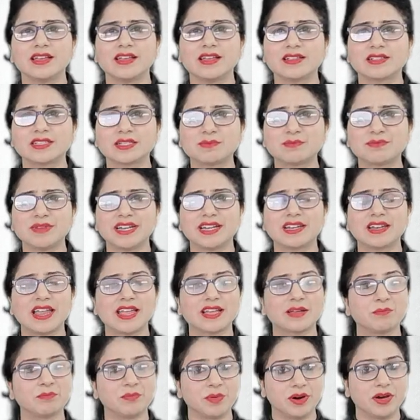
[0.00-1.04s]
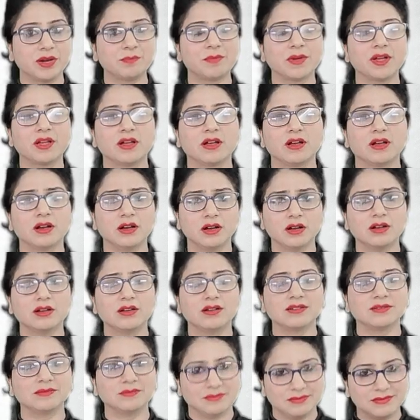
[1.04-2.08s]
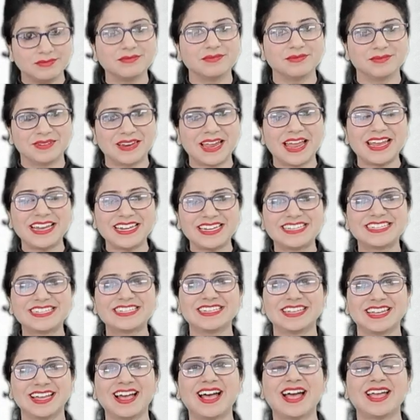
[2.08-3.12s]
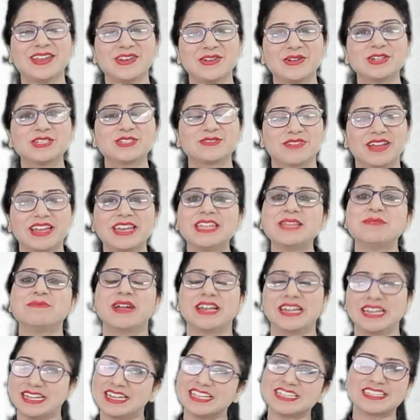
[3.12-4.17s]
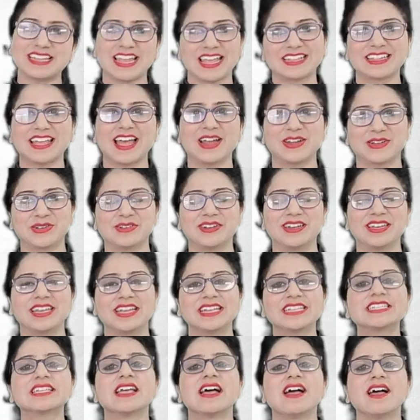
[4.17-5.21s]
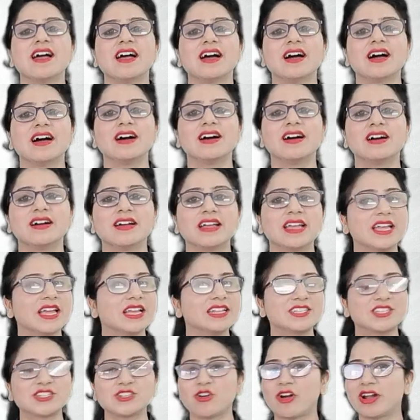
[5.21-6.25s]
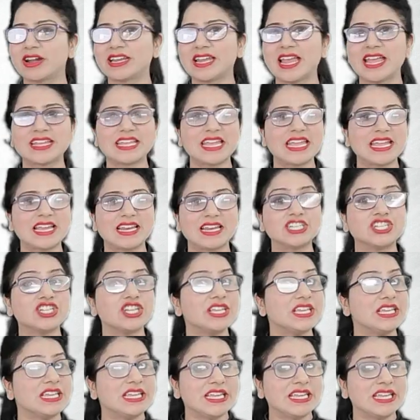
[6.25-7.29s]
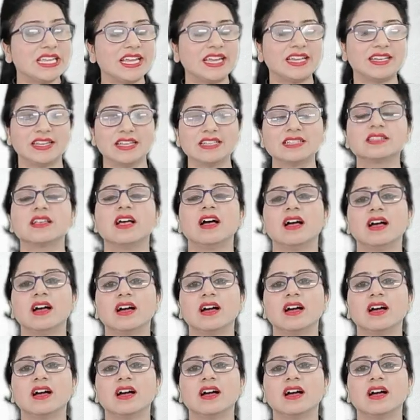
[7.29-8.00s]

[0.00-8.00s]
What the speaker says: It's a bit like burp. Right? I know it's funny, but it is like that only. It's not like English E, it is